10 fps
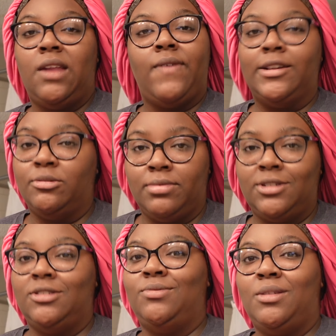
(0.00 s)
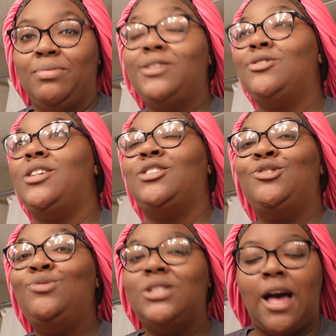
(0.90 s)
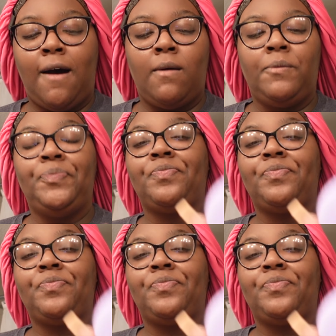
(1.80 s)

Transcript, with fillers: the facial brushes with the bristles they're too soft